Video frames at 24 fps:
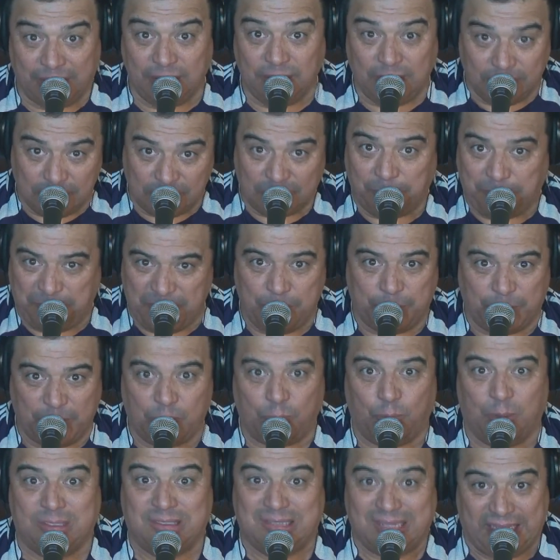Then there's the
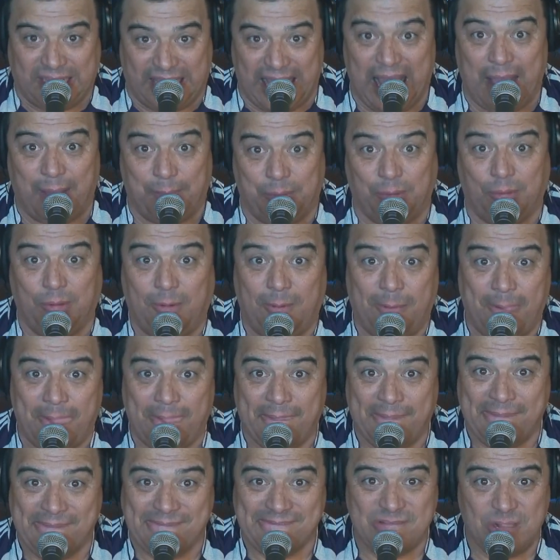people that went to gamble
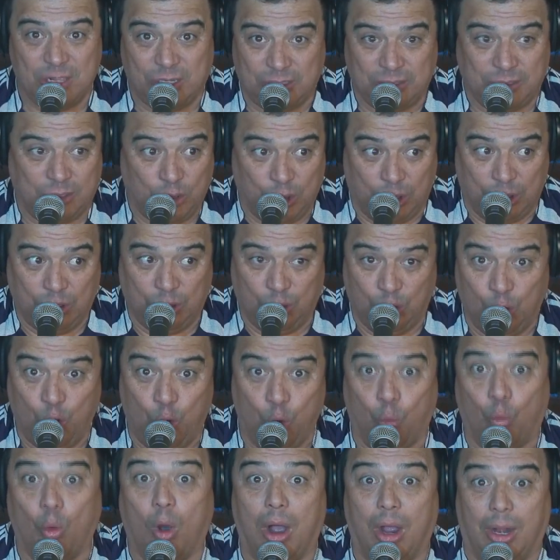
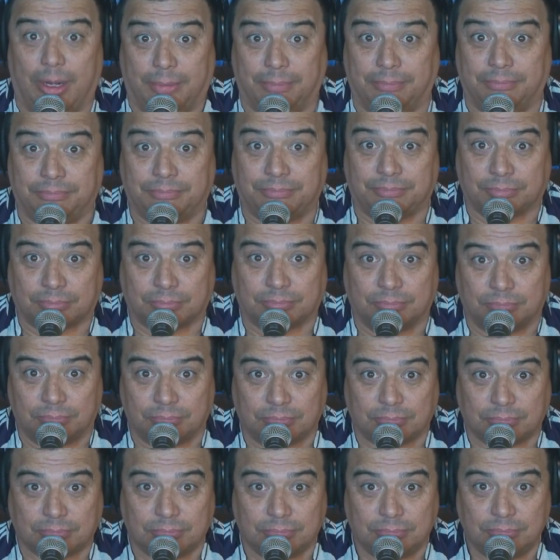who won.
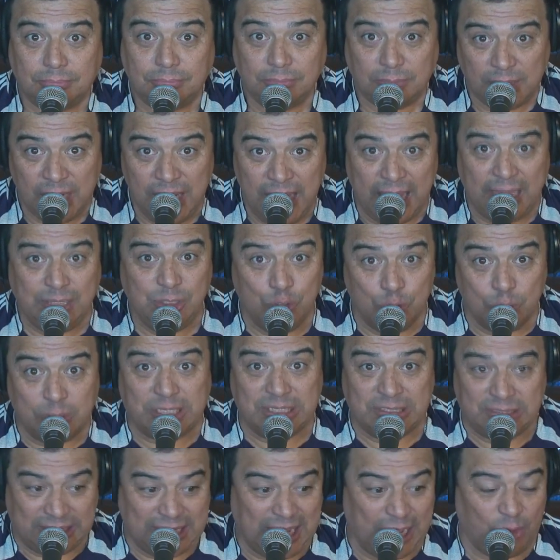And
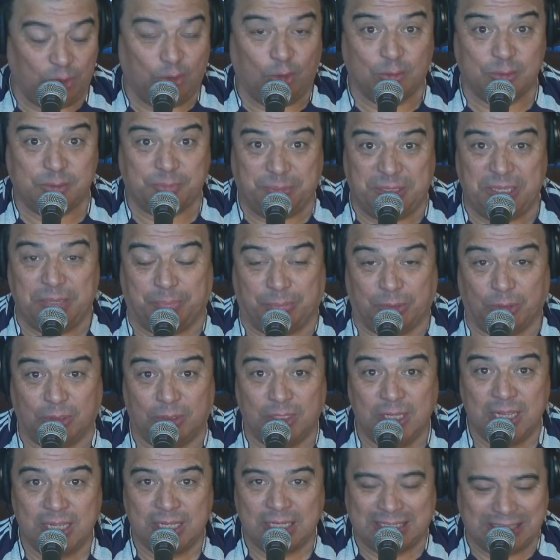you can tell those
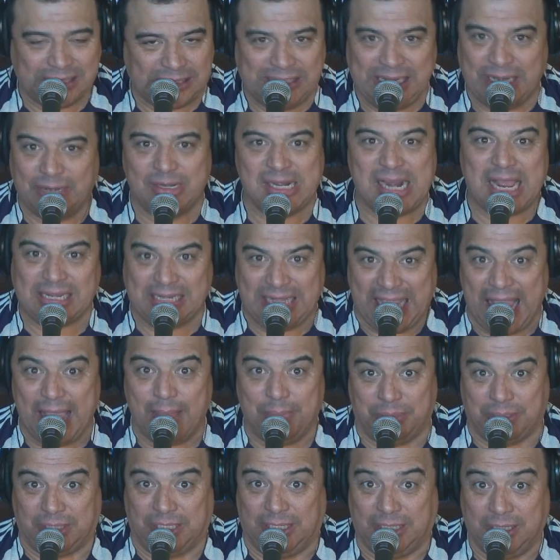people because they're not
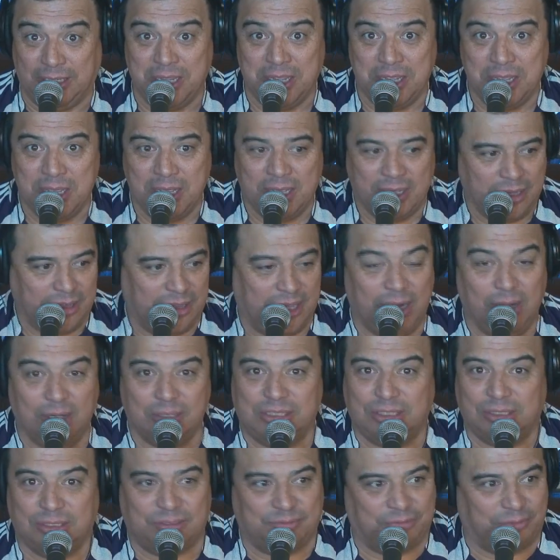gambling.
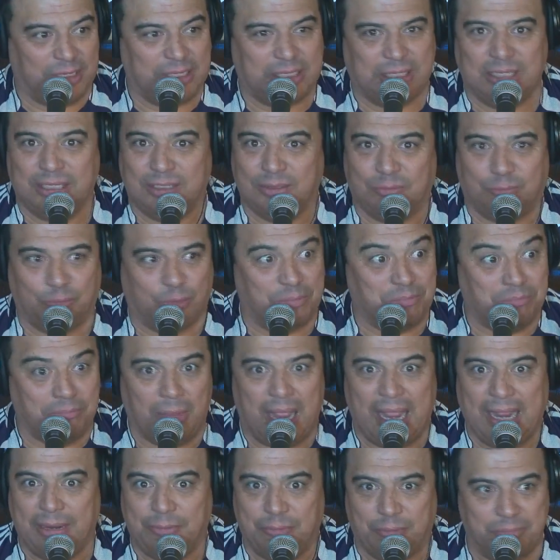They're just fucking
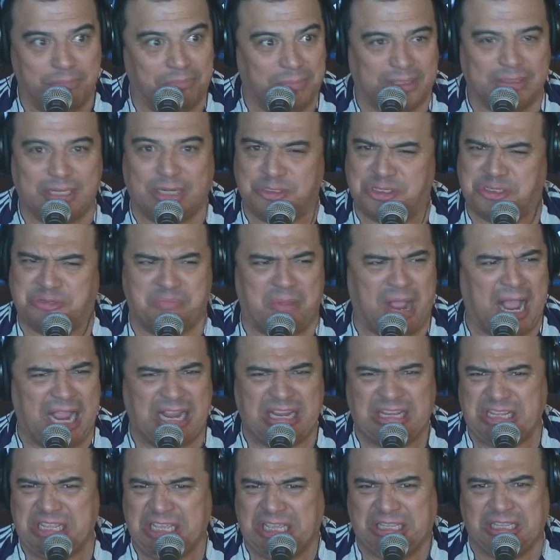they're
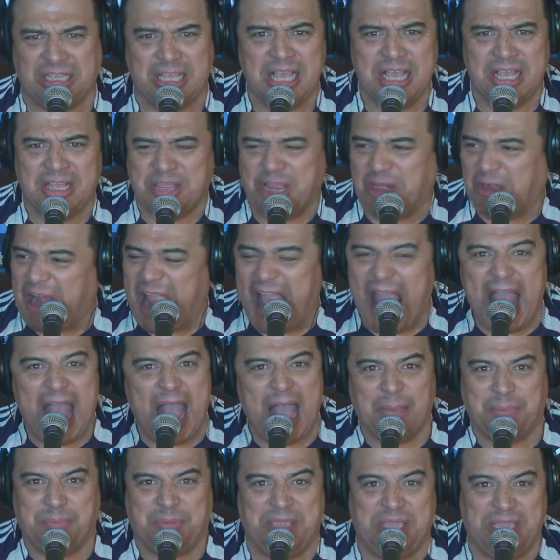smiling. They're
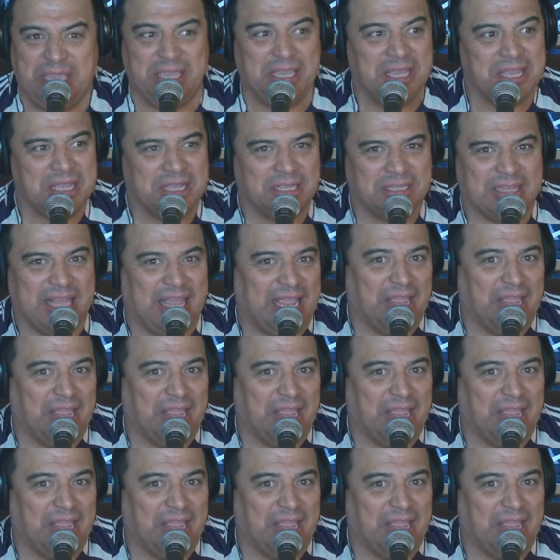happy.